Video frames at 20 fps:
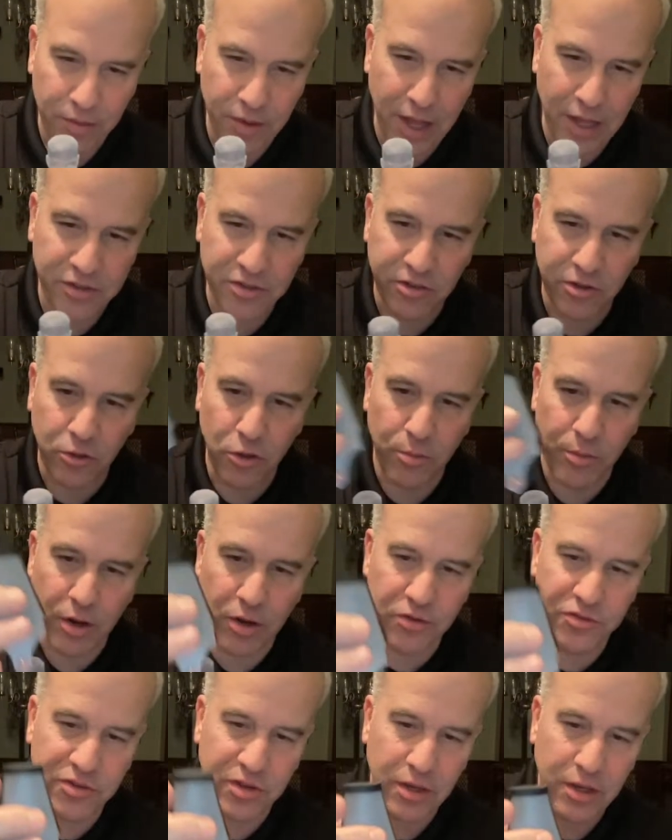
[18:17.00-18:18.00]
That's
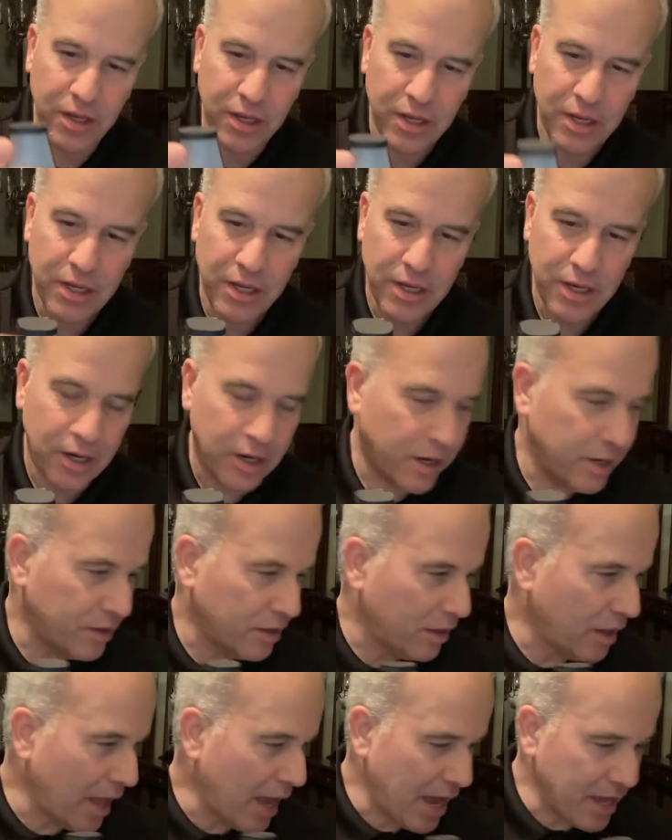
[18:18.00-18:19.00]
Luminos. And
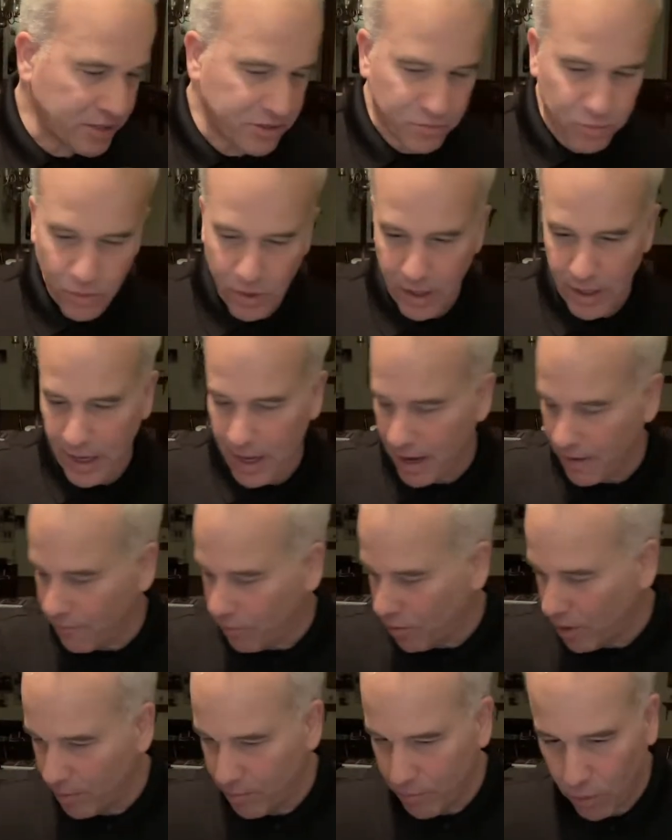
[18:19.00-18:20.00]
the last one, I have
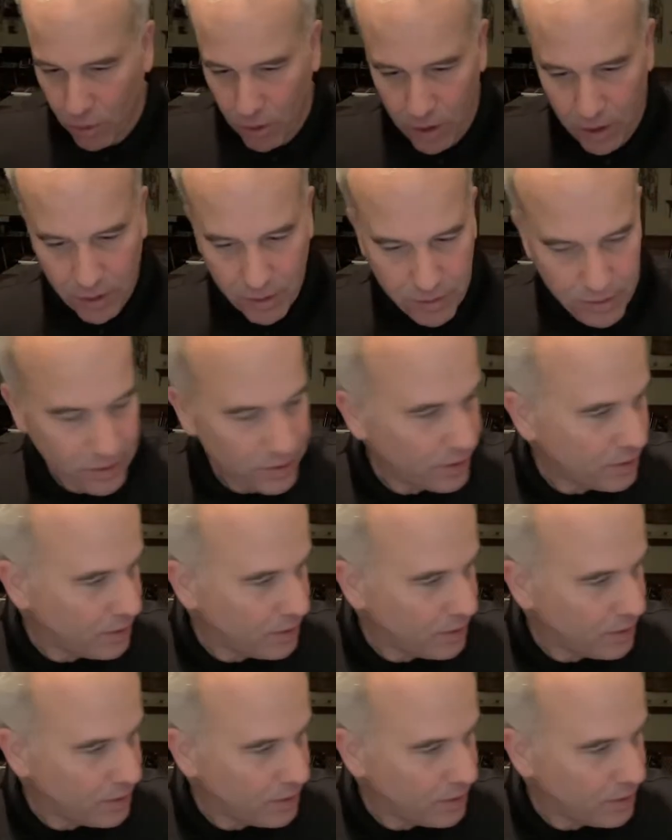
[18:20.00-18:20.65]
one more.